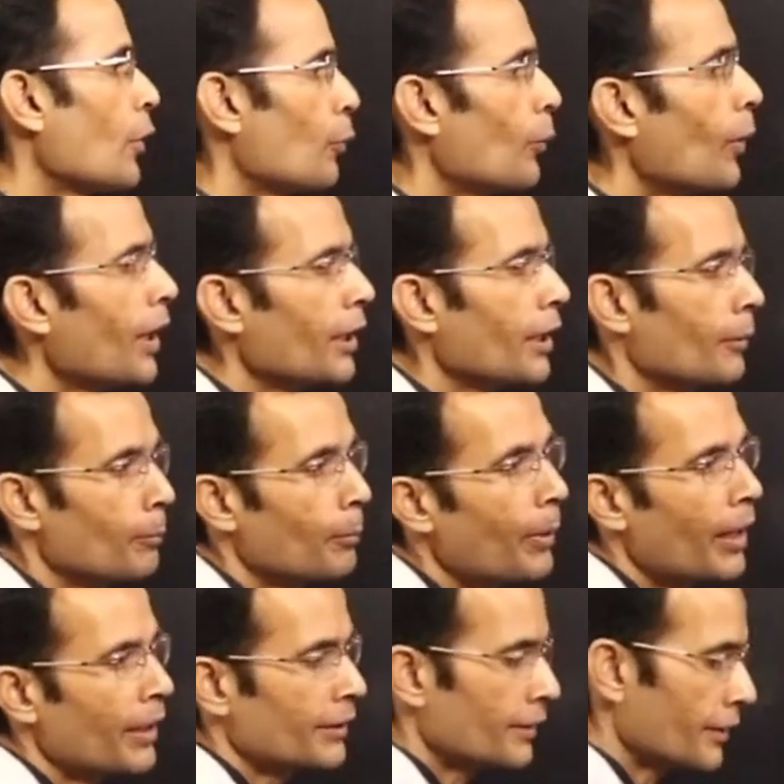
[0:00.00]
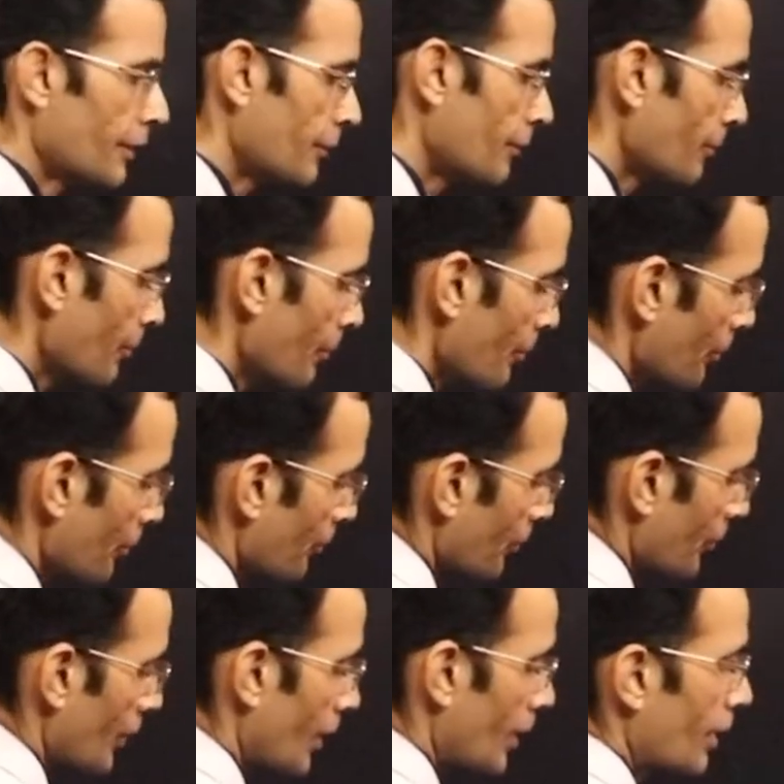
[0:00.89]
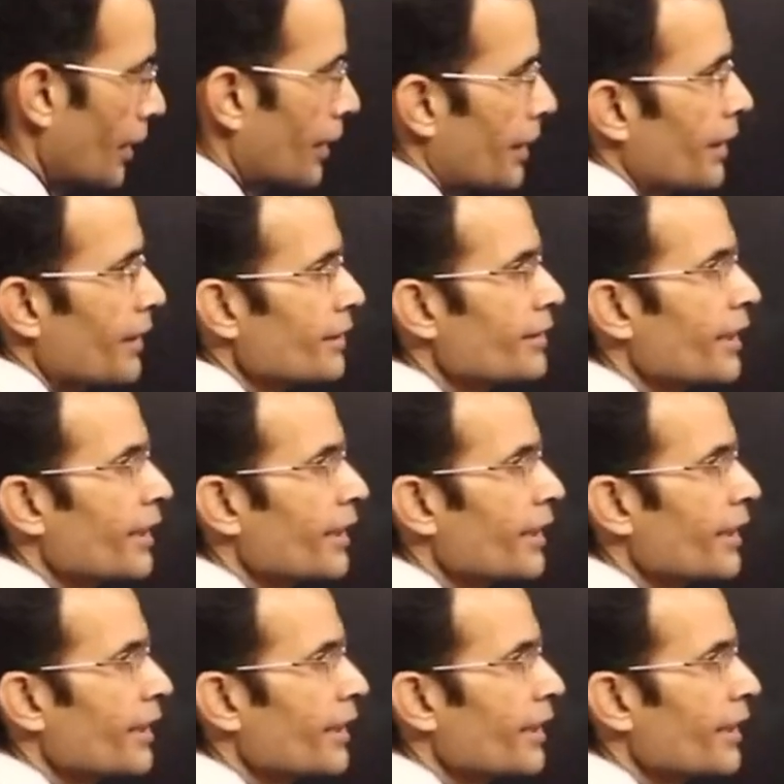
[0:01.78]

Well, but is